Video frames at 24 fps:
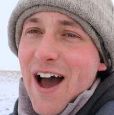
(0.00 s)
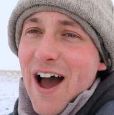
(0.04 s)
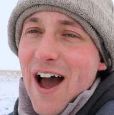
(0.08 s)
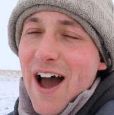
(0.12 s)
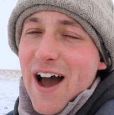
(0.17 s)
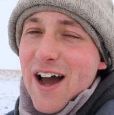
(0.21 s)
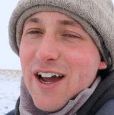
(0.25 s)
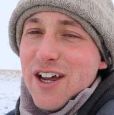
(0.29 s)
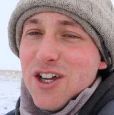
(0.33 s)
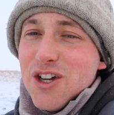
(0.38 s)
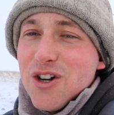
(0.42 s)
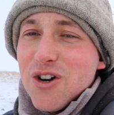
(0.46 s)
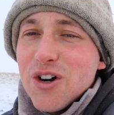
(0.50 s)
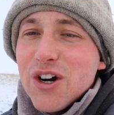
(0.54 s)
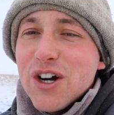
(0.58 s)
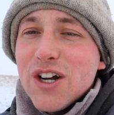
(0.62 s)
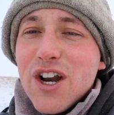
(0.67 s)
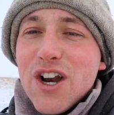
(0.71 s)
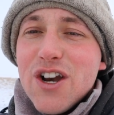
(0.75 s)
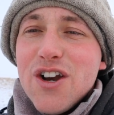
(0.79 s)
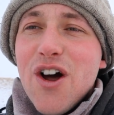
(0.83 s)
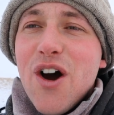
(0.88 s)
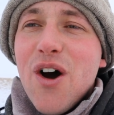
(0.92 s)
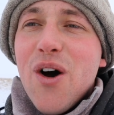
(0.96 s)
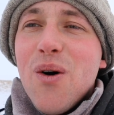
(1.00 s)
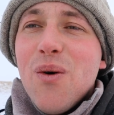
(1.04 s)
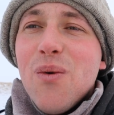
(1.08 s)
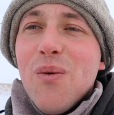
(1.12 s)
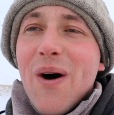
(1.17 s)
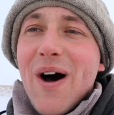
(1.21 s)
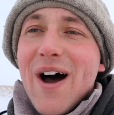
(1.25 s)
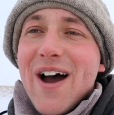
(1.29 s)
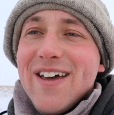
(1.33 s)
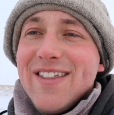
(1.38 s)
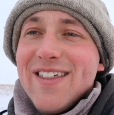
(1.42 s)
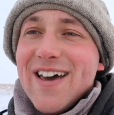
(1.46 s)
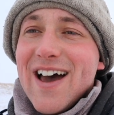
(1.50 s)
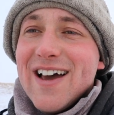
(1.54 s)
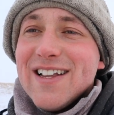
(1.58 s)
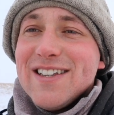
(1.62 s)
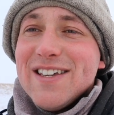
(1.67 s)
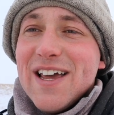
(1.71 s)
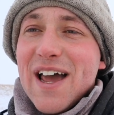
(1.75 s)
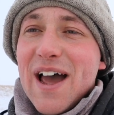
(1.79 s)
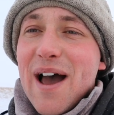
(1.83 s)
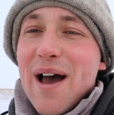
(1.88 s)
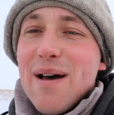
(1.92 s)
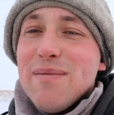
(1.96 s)
Uh, you're going to know why
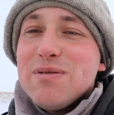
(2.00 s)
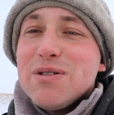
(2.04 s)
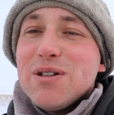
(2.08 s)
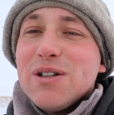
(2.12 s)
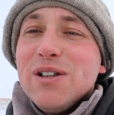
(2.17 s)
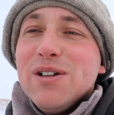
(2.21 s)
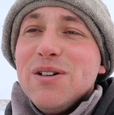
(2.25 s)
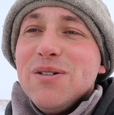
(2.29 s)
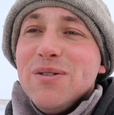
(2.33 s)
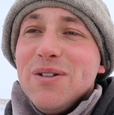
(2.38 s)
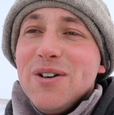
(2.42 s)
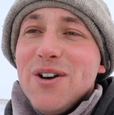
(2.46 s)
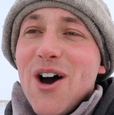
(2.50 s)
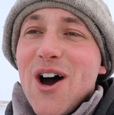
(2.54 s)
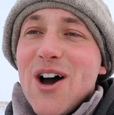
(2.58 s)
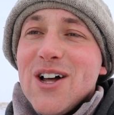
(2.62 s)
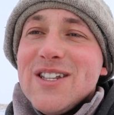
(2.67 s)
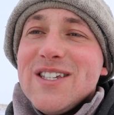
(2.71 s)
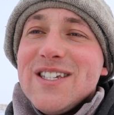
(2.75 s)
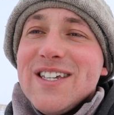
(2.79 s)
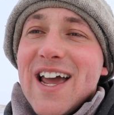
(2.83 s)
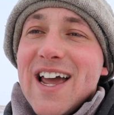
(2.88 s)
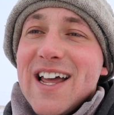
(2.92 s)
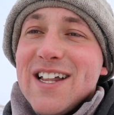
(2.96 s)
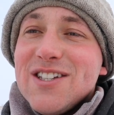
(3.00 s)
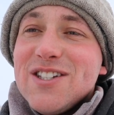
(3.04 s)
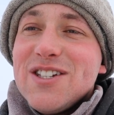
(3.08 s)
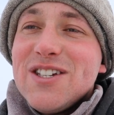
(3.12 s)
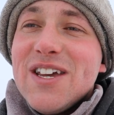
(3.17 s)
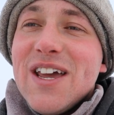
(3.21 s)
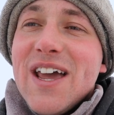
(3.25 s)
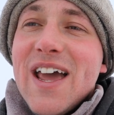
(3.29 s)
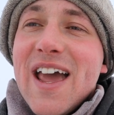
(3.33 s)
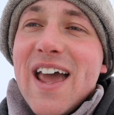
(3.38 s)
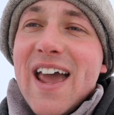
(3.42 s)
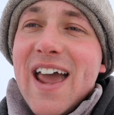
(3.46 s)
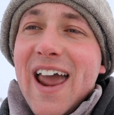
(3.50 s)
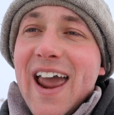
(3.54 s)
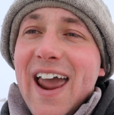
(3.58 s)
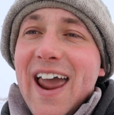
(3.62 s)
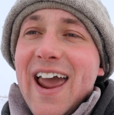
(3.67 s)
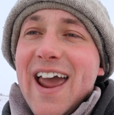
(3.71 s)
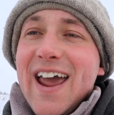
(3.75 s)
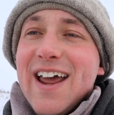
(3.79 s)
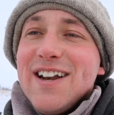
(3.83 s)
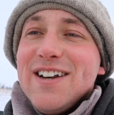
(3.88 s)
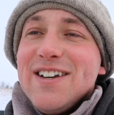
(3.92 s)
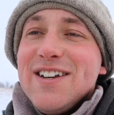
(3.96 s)
that's absolute nonsense.
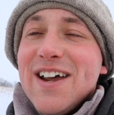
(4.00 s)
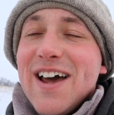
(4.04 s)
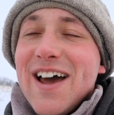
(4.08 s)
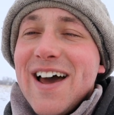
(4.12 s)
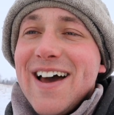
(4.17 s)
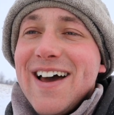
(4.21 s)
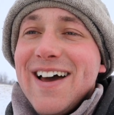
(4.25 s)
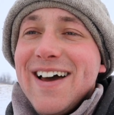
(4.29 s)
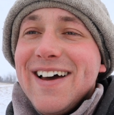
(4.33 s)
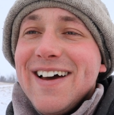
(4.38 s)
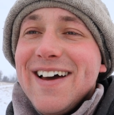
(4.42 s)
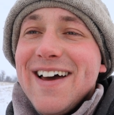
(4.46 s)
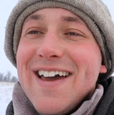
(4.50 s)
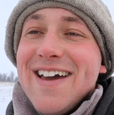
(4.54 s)
And uh,